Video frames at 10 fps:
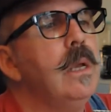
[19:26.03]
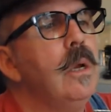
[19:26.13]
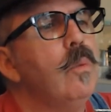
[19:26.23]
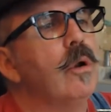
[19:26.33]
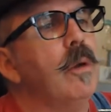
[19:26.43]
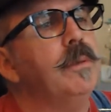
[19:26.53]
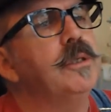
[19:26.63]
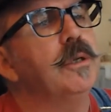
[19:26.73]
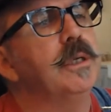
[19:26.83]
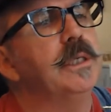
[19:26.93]
When
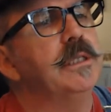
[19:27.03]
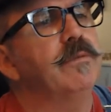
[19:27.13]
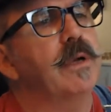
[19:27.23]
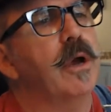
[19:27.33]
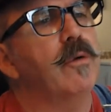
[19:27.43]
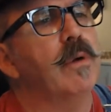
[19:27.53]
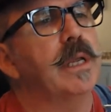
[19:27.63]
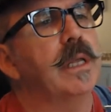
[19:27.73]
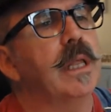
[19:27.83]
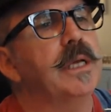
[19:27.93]
opportunities for
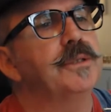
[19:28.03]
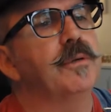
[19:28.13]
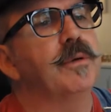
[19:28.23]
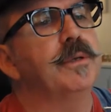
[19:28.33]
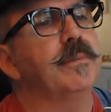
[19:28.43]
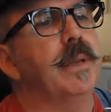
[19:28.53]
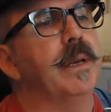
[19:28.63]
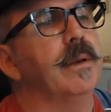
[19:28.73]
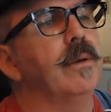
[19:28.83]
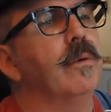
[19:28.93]
co-regulation are
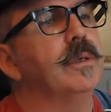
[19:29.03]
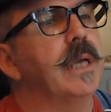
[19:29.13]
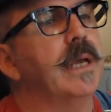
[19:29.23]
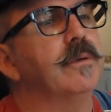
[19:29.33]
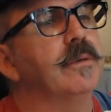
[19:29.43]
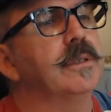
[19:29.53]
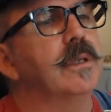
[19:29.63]
intermittent or dangerous,